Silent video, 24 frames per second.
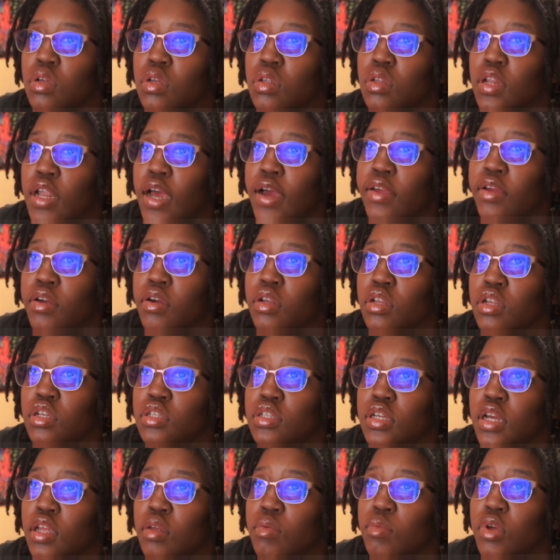Now you're on your
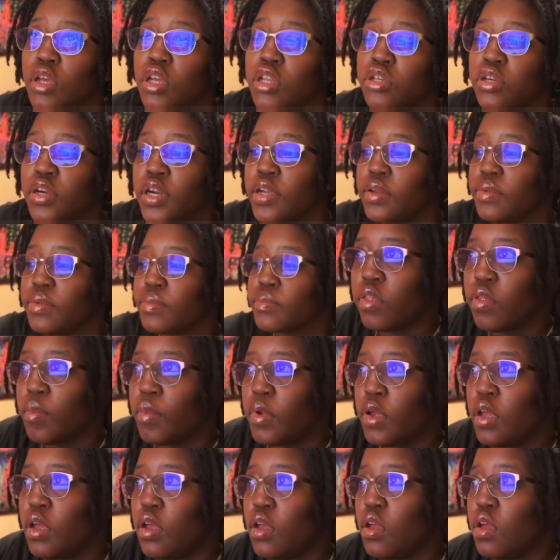second page. Drake to
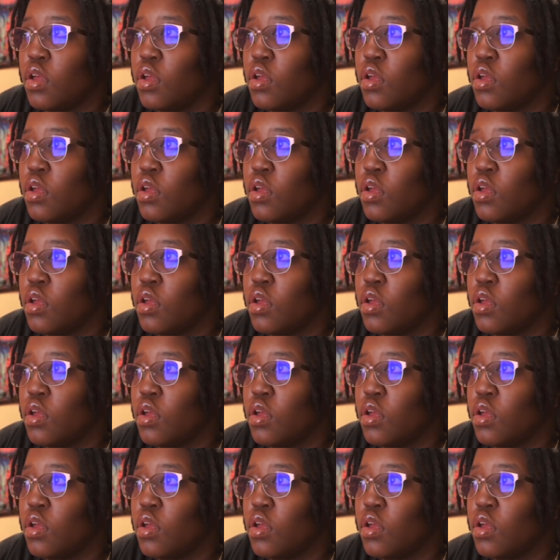me.